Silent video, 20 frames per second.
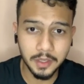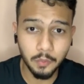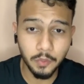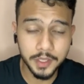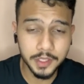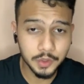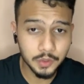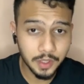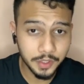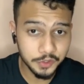what
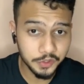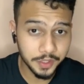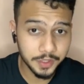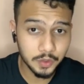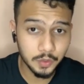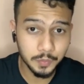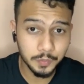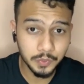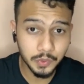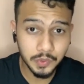you are trying
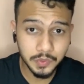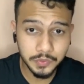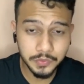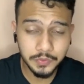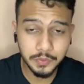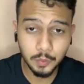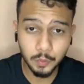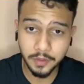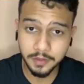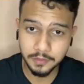to
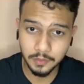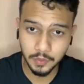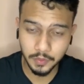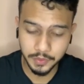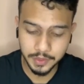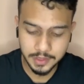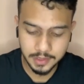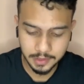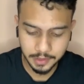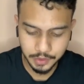prove with your
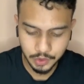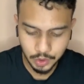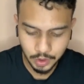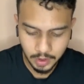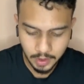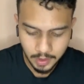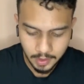research.